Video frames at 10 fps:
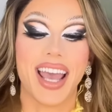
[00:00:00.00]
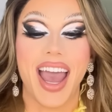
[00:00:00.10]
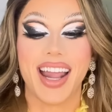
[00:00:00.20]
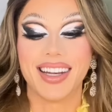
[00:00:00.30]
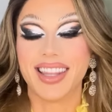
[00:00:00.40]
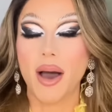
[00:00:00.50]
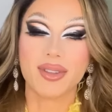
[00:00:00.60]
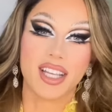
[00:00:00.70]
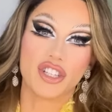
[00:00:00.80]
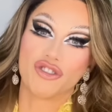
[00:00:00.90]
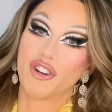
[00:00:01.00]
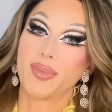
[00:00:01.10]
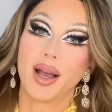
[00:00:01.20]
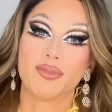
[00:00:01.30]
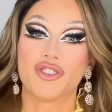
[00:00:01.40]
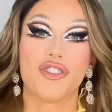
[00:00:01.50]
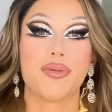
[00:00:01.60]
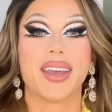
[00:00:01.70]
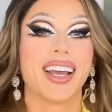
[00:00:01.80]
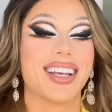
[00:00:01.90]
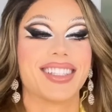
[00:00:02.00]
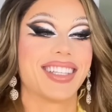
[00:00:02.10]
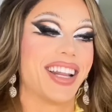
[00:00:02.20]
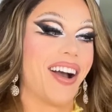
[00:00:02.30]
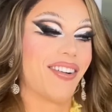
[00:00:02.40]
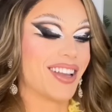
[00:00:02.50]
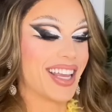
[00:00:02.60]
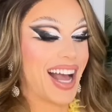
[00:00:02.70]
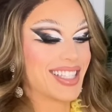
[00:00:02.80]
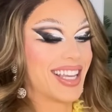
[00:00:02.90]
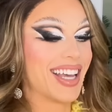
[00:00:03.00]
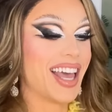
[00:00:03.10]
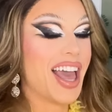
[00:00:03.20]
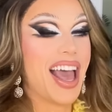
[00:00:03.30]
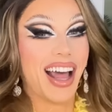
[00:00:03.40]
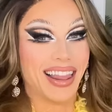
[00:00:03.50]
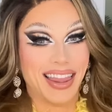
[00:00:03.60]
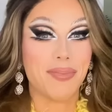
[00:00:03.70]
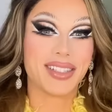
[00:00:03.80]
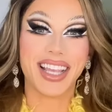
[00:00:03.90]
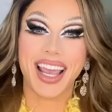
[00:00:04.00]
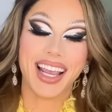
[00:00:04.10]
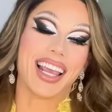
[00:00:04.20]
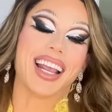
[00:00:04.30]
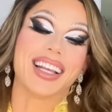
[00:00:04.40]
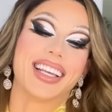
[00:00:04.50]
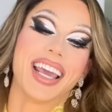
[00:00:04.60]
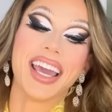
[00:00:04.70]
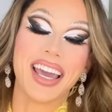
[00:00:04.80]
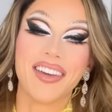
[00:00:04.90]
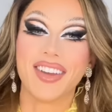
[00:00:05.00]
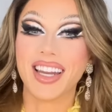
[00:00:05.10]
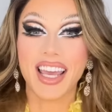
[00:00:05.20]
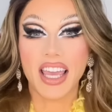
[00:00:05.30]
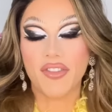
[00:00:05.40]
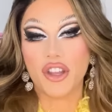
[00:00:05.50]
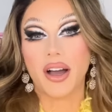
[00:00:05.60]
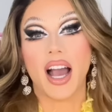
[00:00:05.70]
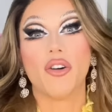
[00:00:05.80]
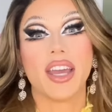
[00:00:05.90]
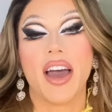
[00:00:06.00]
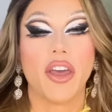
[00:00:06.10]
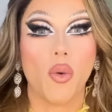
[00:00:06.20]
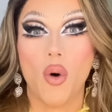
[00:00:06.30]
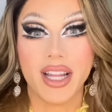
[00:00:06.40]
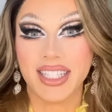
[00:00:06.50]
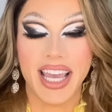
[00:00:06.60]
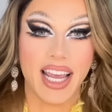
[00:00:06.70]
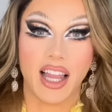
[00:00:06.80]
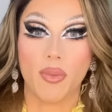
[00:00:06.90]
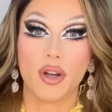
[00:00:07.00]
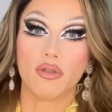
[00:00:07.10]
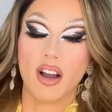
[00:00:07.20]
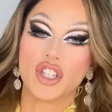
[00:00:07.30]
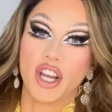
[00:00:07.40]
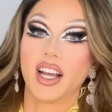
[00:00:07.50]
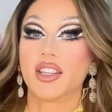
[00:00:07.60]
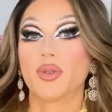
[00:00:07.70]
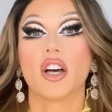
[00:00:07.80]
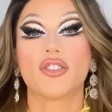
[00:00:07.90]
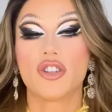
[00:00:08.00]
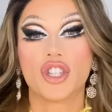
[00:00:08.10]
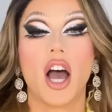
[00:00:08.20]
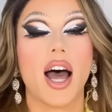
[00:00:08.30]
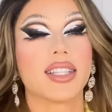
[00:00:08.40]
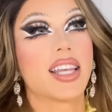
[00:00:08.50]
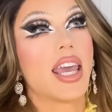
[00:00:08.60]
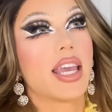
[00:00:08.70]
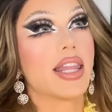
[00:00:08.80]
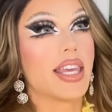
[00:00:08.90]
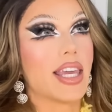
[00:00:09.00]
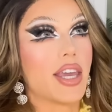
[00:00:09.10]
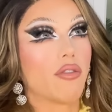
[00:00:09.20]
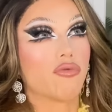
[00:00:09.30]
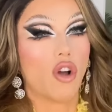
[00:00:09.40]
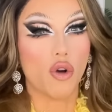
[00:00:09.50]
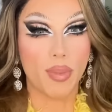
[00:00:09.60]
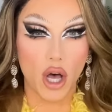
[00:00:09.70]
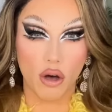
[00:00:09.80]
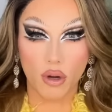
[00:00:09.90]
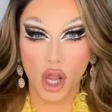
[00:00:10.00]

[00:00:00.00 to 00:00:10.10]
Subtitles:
and that was such a dream come true because, you know, I really got to lip sync and give. And even though I only had like one take, like we were rushing because we also shot the robo